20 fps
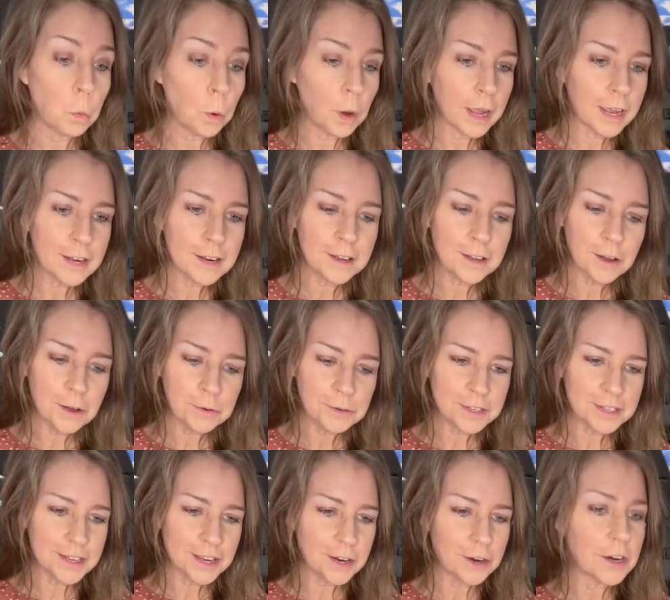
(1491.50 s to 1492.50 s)
Way to go,
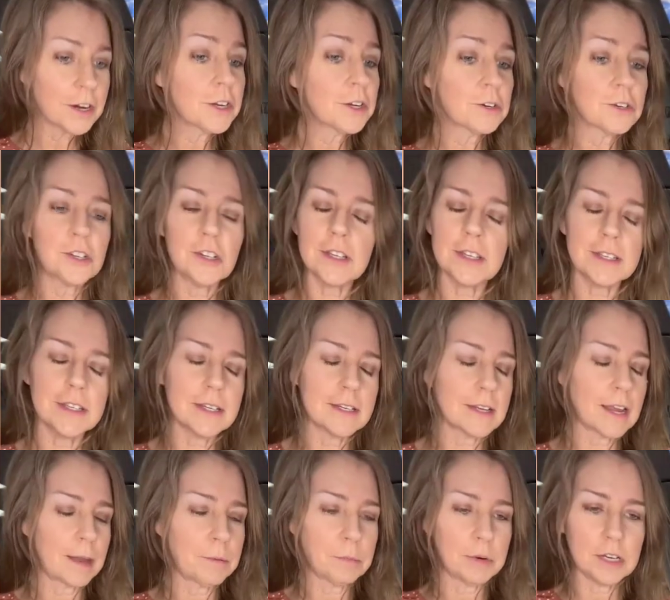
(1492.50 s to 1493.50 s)
Sarah. You're just in
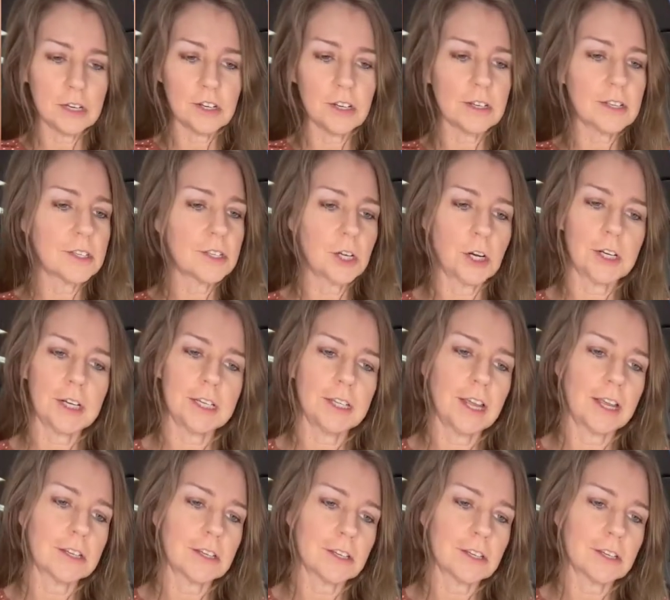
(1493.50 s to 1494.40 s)
time. We just started